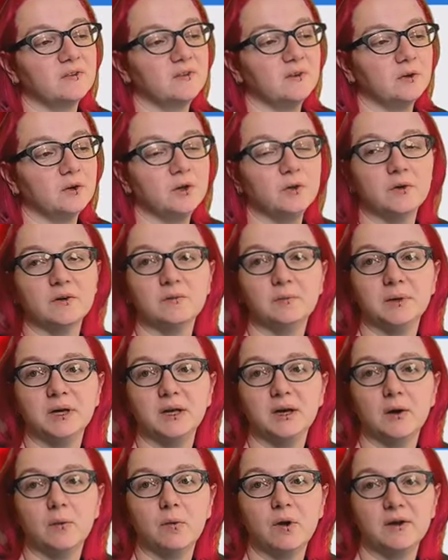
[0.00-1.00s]
C or USB.
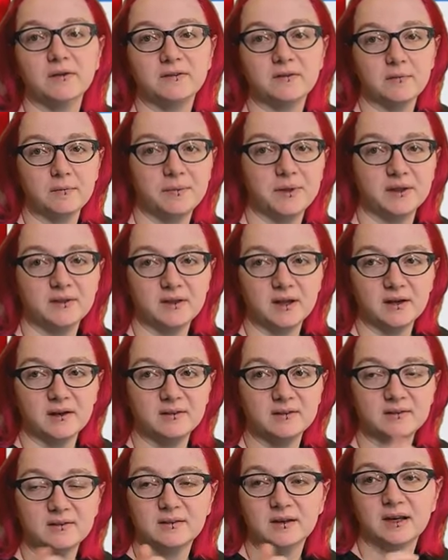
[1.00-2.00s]
I want something that
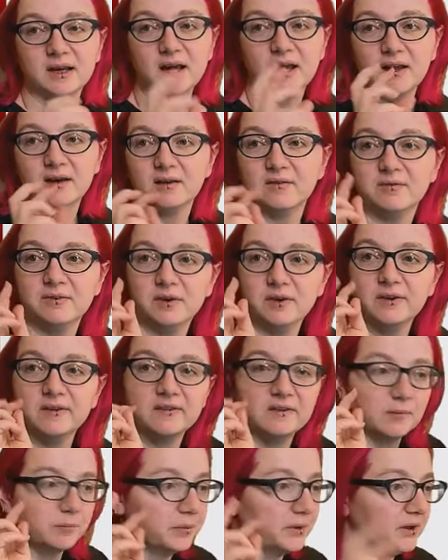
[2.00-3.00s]
is, again, a very
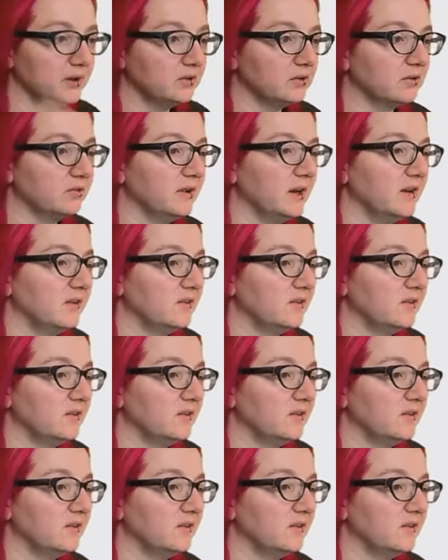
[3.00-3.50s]
simple interface.